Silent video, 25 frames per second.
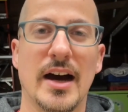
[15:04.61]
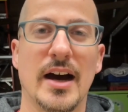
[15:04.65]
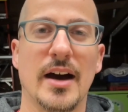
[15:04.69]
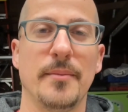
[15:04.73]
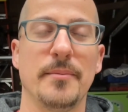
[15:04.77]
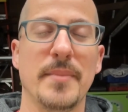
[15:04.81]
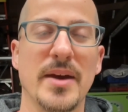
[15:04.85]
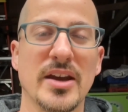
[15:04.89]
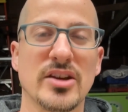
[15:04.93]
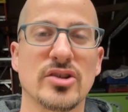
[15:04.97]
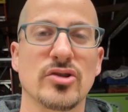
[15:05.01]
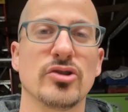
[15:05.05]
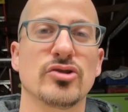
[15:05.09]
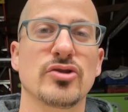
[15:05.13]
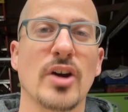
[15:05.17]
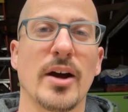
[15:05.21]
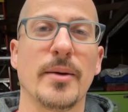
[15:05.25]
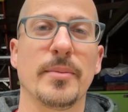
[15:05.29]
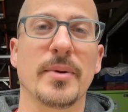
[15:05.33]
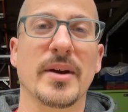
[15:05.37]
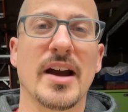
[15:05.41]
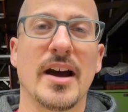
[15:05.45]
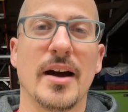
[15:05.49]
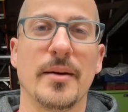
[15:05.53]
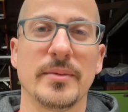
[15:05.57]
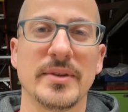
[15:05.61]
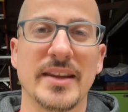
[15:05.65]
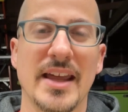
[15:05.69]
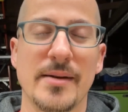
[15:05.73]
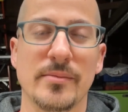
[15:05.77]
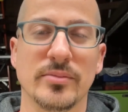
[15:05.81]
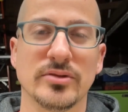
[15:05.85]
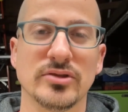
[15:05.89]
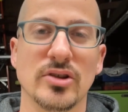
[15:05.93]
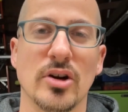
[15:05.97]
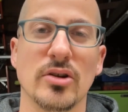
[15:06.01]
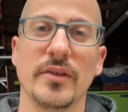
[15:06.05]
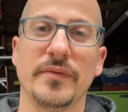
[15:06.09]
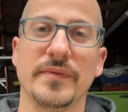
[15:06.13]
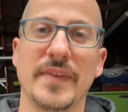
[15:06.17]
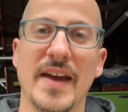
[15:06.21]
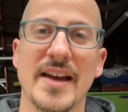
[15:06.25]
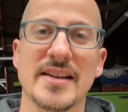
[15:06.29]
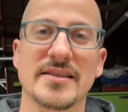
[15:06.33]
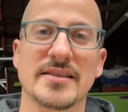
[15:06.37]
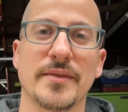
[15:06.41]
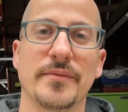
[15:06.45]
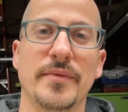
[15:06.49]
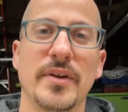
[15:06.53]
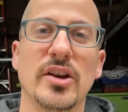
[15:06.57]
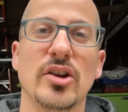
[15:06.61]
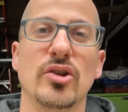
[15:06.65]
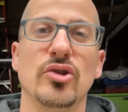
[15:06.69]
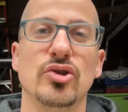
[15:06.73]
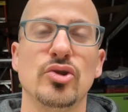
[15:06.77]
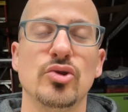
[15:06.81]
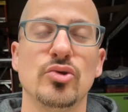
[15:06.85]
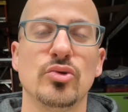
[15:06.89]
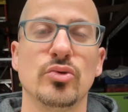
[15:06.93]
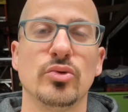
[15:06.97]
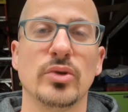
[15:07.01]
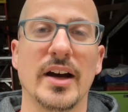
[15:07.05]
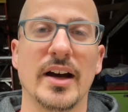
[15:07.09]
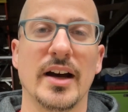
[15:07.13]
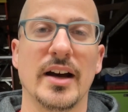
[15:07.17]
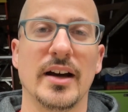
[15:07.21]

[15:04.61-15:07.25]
Make sure you drop a comment down below if that's a video you,